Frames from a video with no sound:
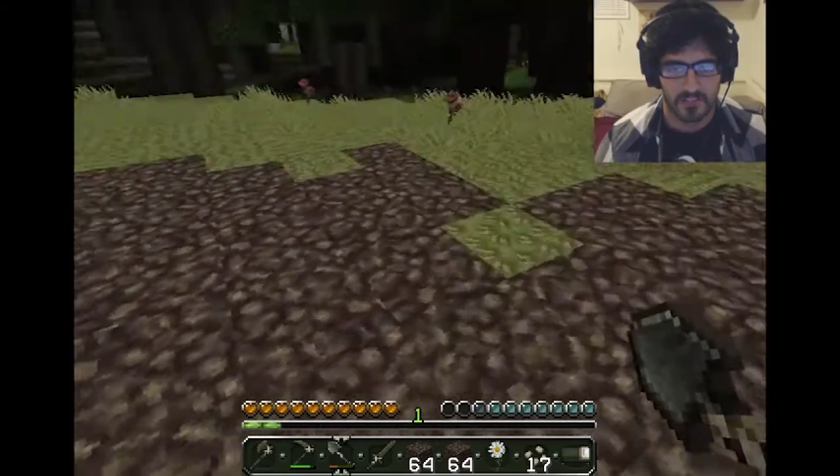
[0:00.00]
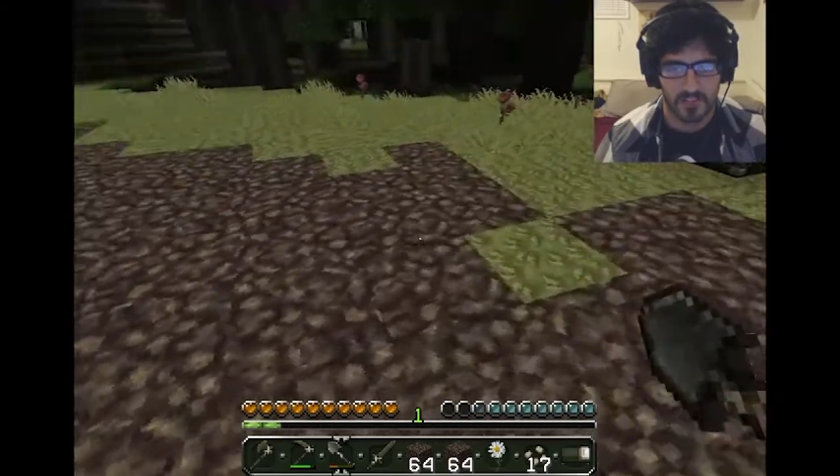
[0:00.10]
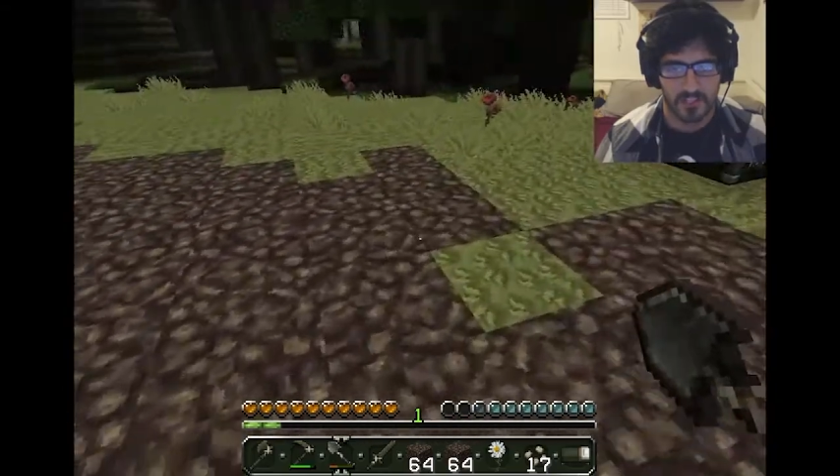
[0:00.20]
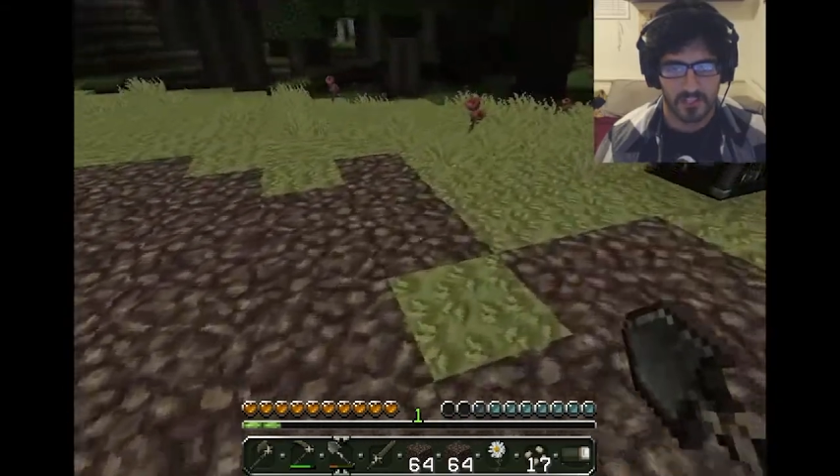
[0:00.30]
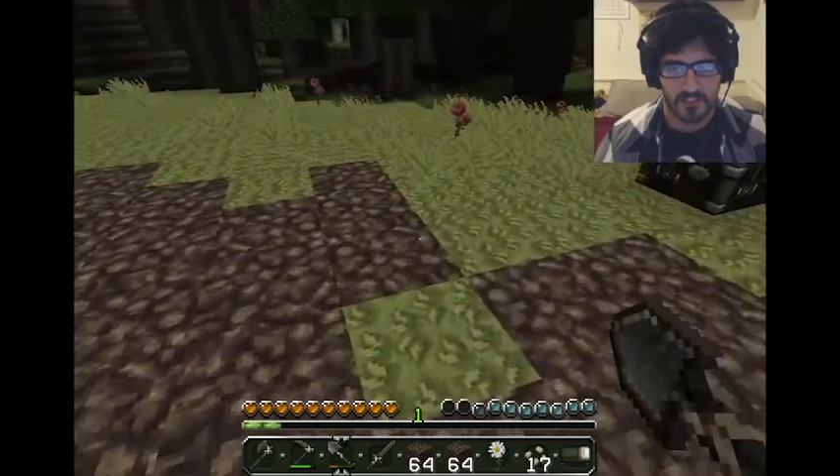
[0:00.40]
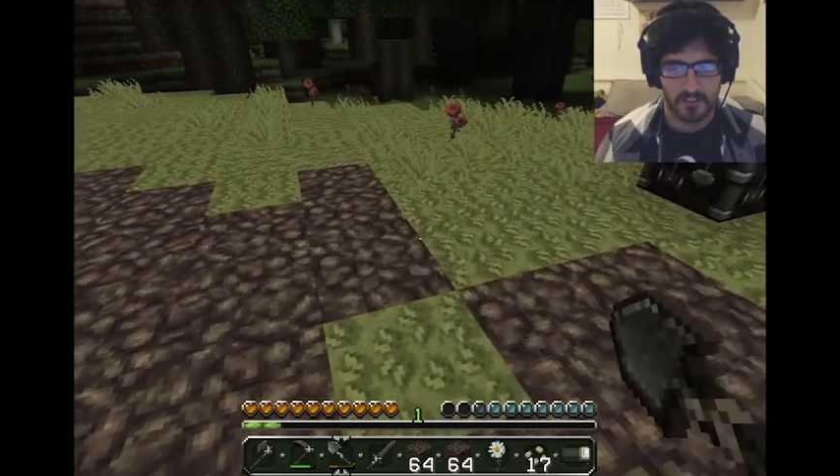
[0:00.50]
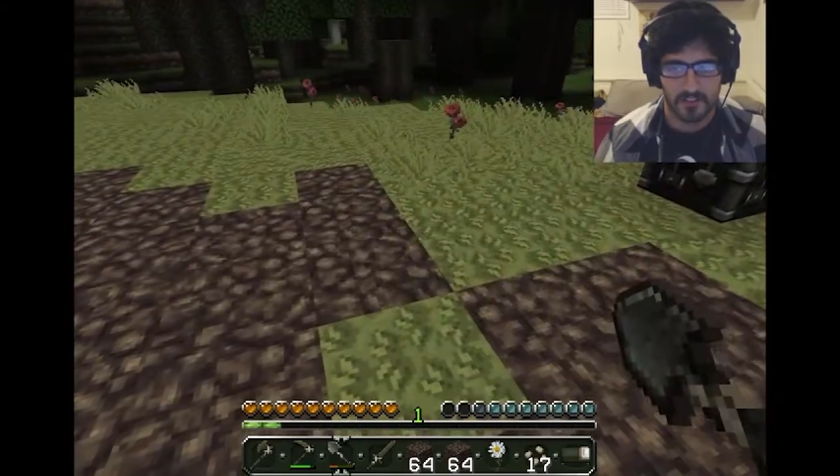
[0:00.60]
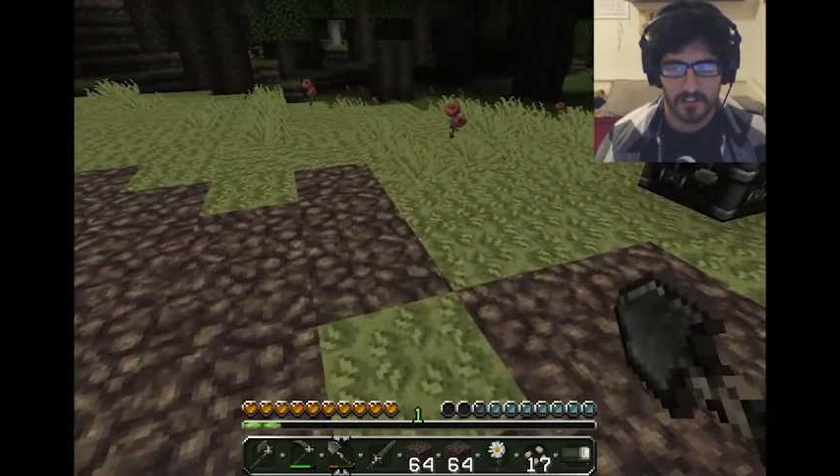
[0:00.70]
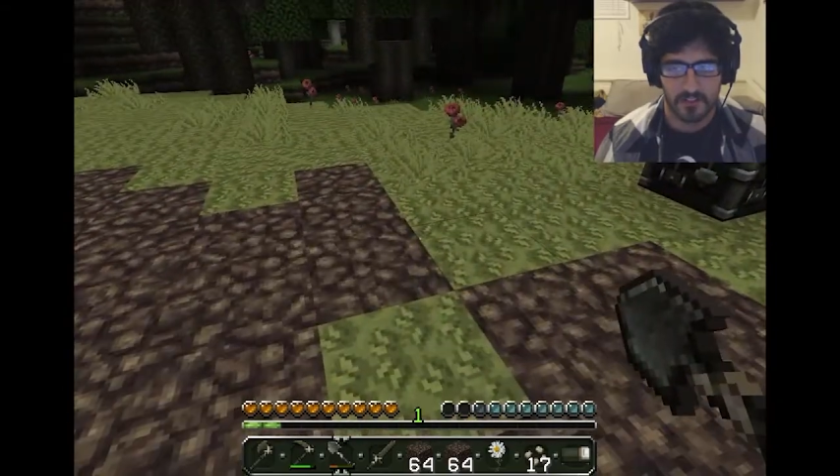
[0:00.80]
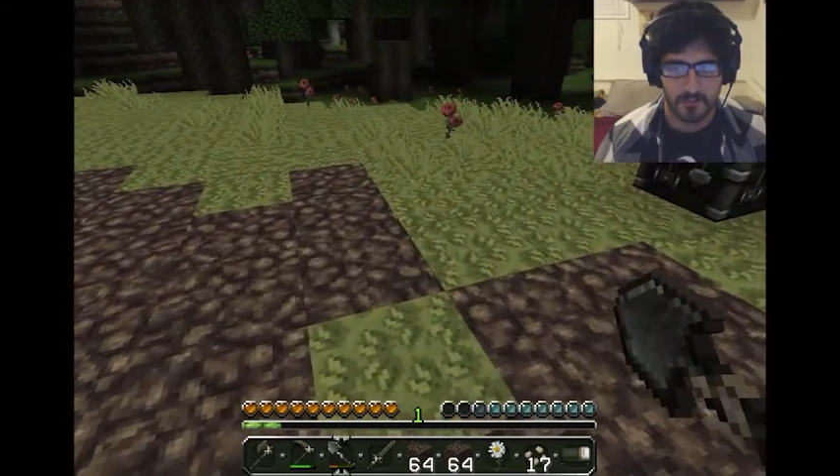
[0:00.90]
I don't
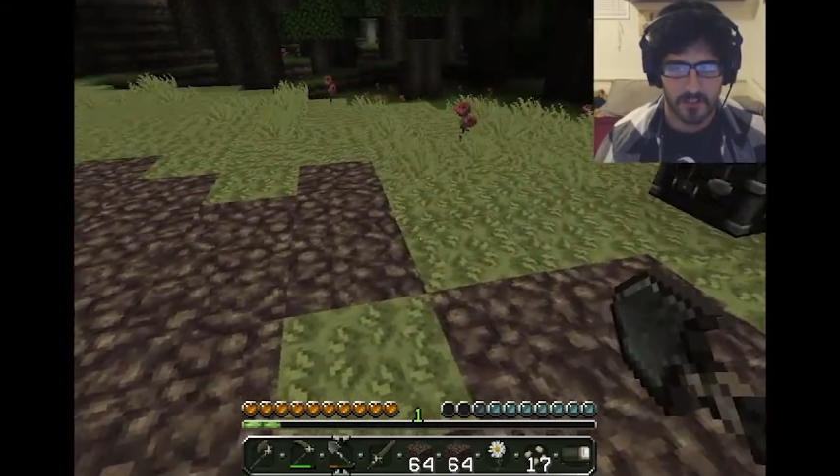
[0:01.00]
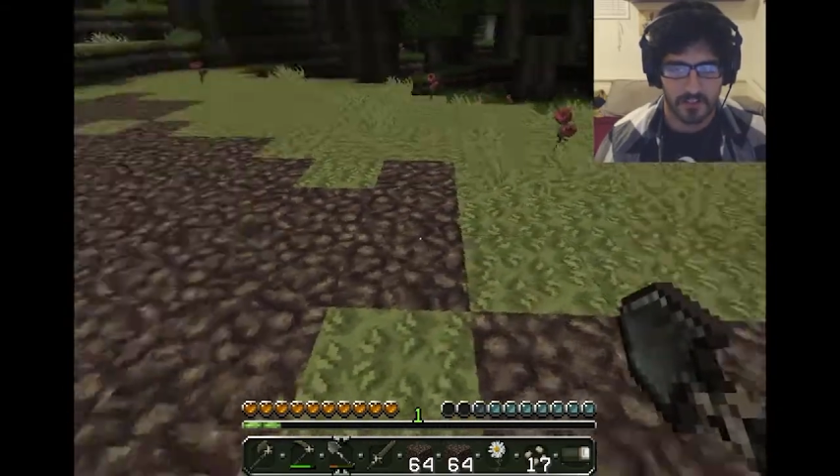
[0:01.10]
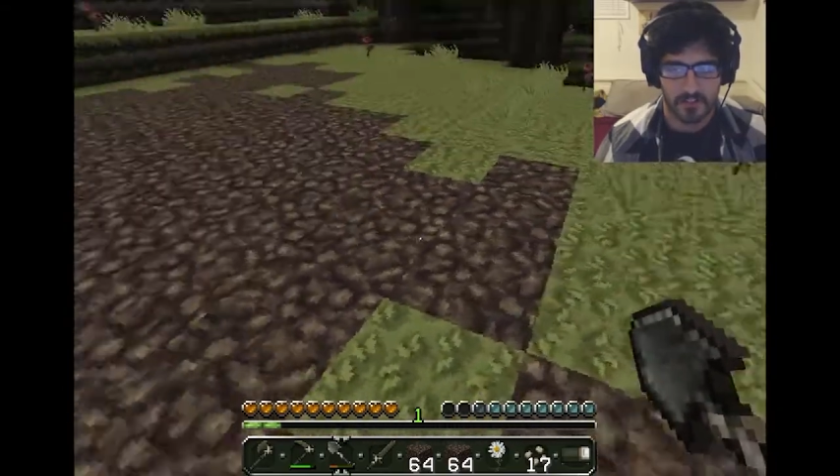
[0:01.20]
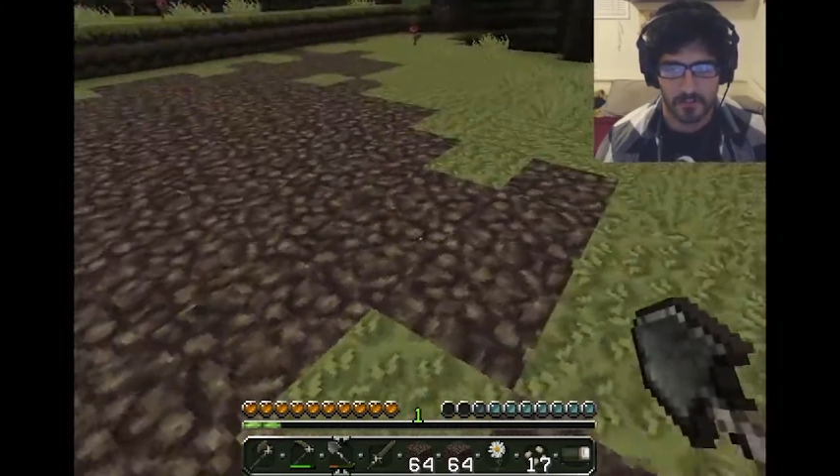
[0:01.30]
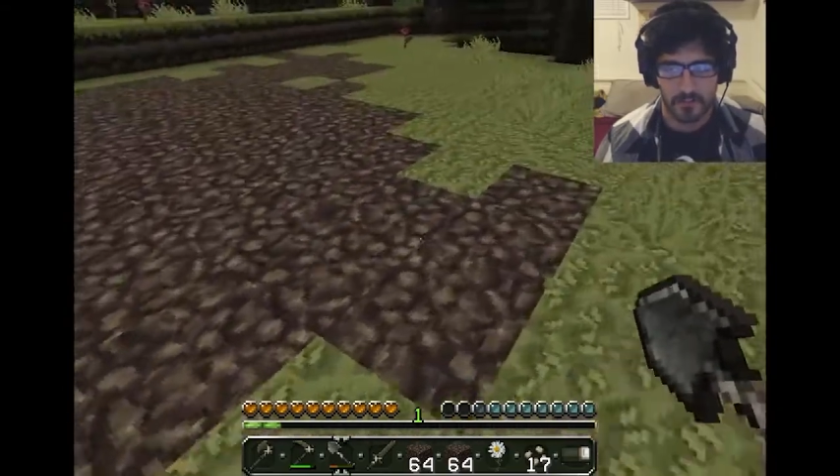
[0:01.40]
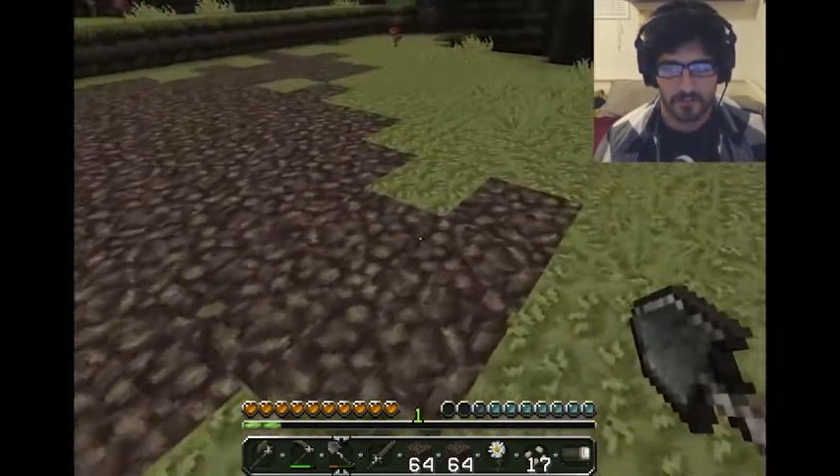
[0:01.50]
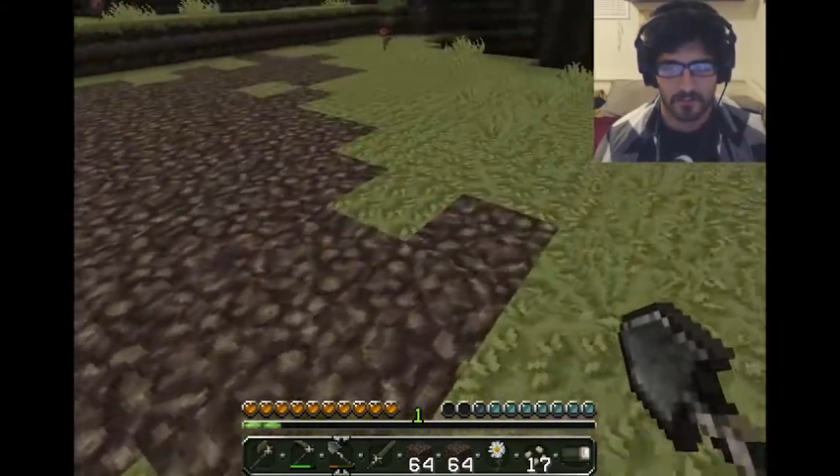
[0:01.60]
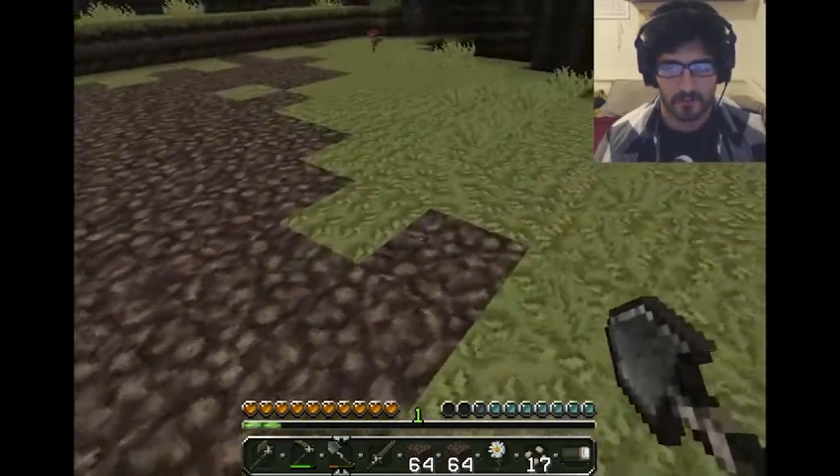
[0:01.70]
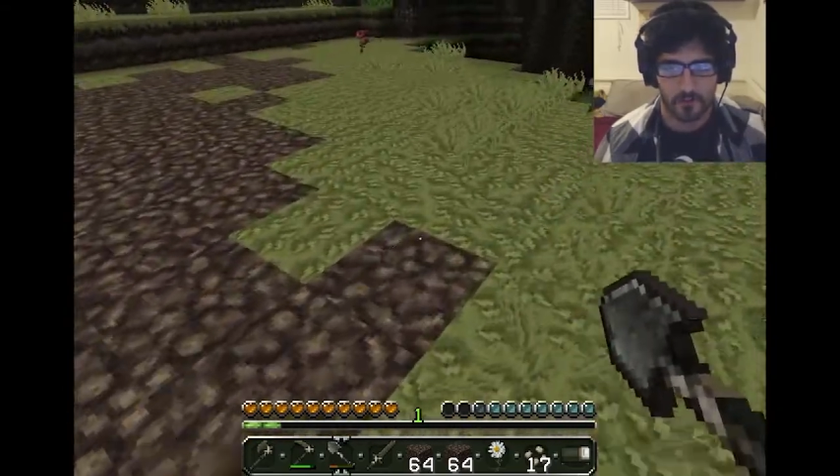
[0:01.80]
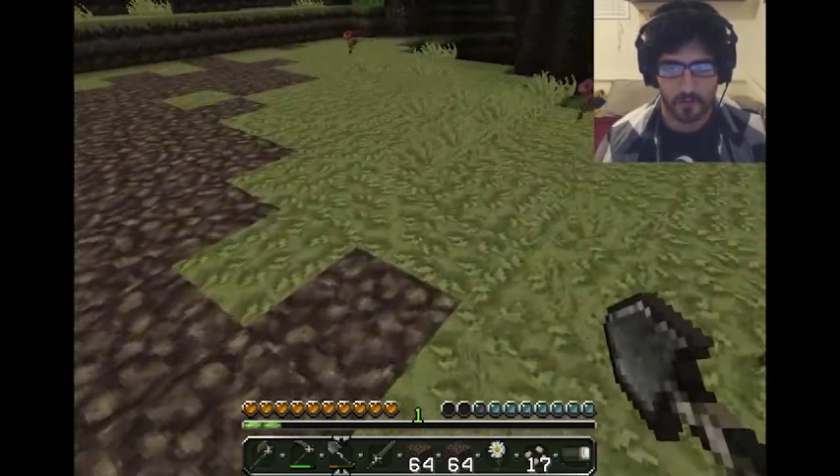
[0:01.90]
know what it is about
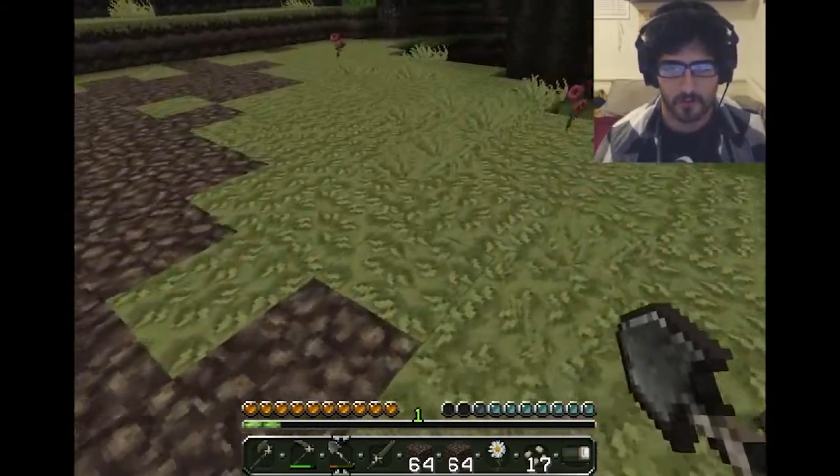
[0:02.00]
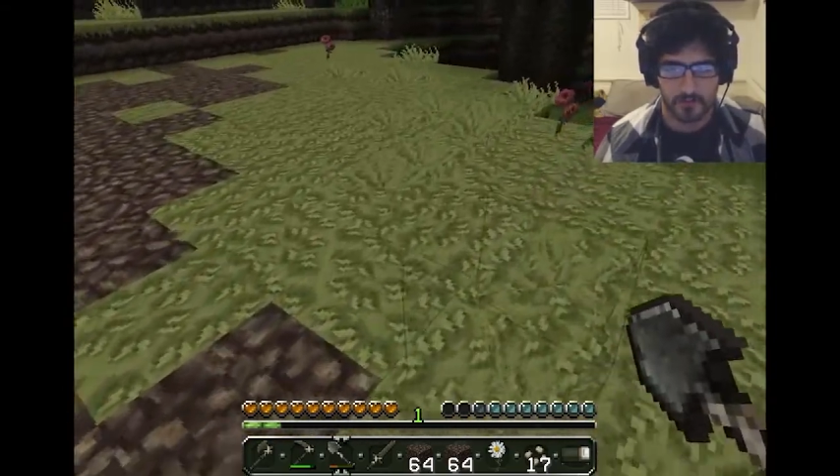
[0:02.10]
school.